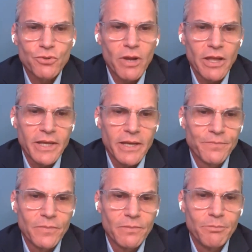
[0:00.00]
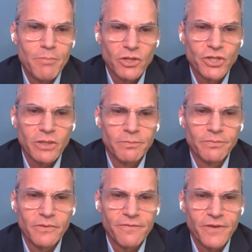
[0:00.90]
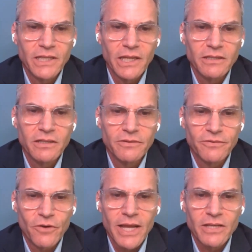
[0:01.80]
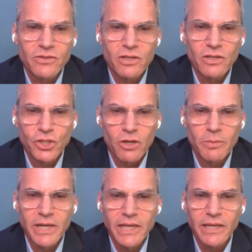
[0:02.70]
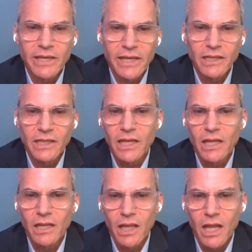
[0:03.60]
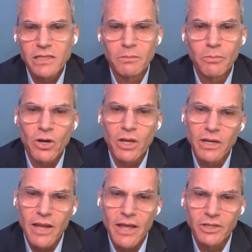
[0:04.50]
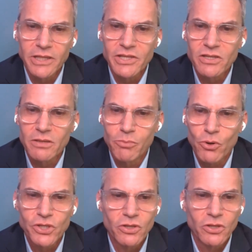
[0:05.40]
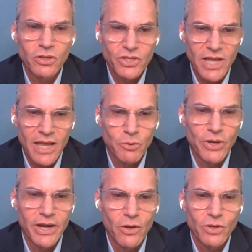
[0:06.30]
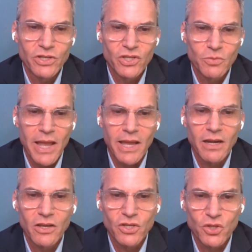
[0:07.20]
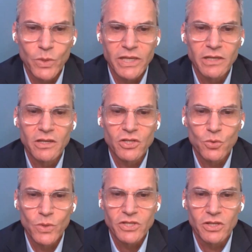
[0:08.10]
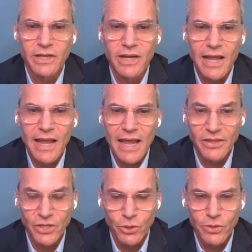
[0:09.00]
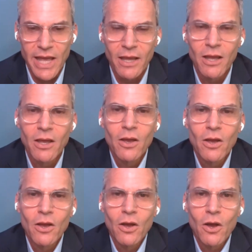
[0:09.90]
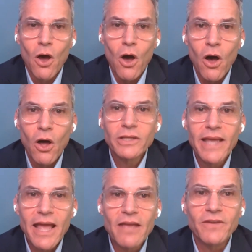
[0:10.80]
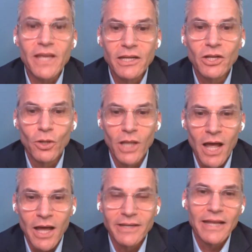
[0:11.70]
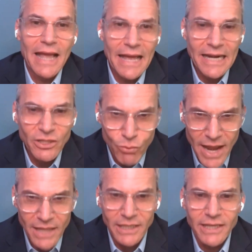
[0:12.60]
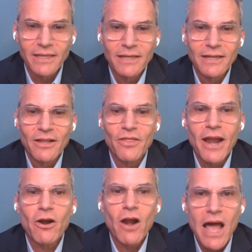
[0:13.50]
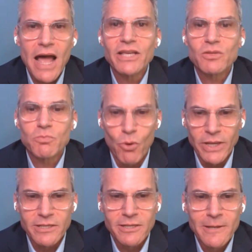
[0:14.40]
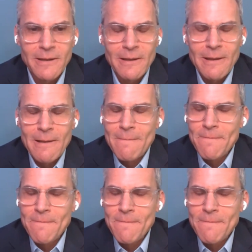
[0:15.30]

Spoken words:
Australia, Belgium, Finland, France, Germany, Italy, Luxembourg, Netherlands, Portugal, San Marino, Spain, Sweden, Switzerland, and the UK. All gave Eden Golan, an Israeli, their highest points.